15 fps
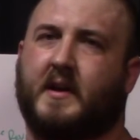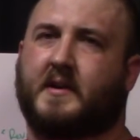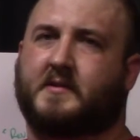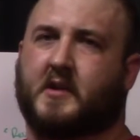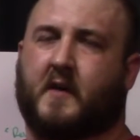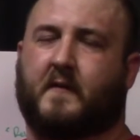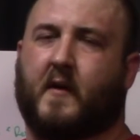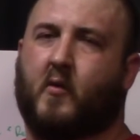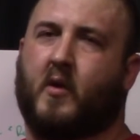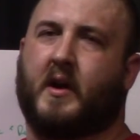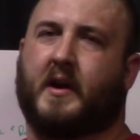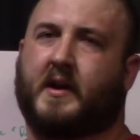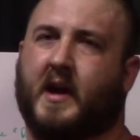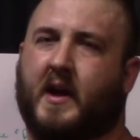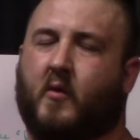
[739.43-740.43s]
So if I
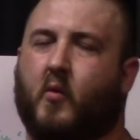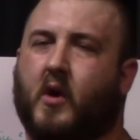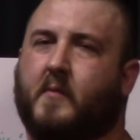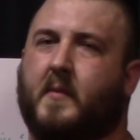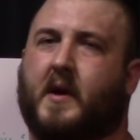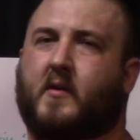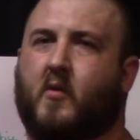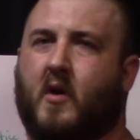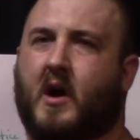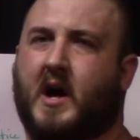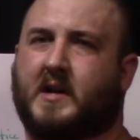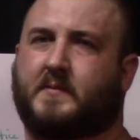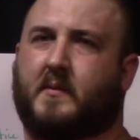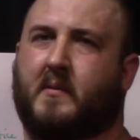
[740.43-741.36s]
want to kind of work my quads